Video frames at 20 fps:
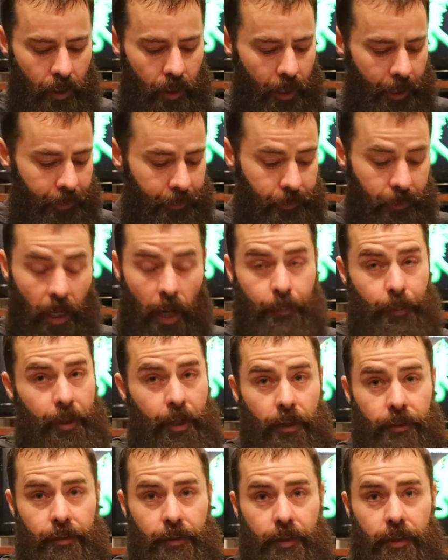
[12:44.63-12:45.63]
and it's not
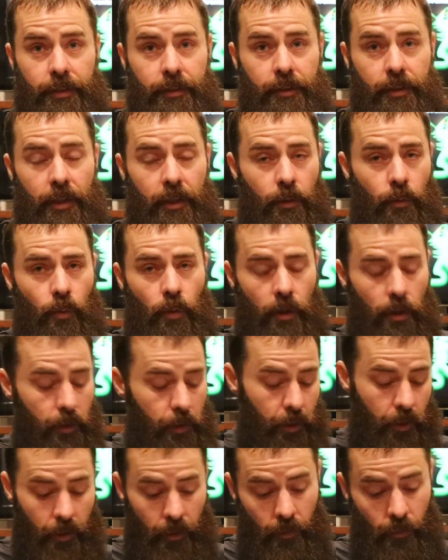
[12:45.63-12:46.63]
because this didn't
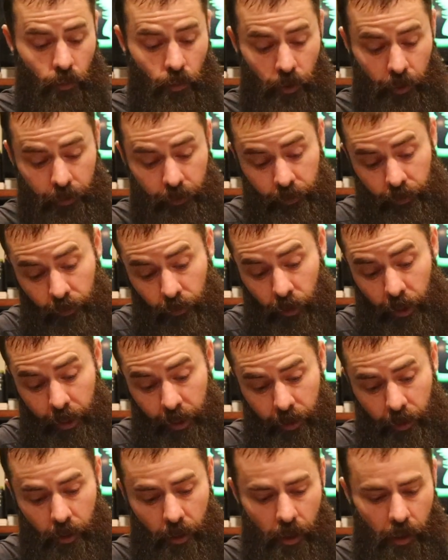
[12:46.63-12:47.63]
work, it works
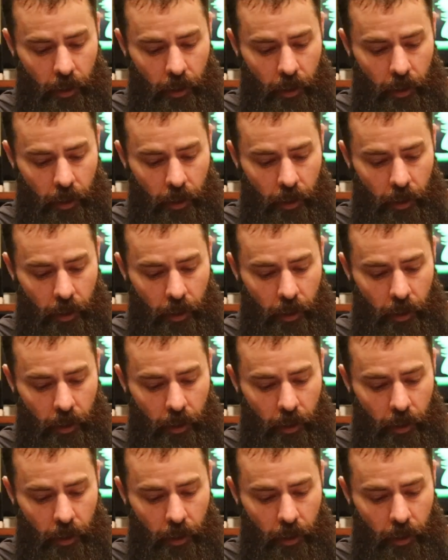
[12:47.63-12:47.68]
great.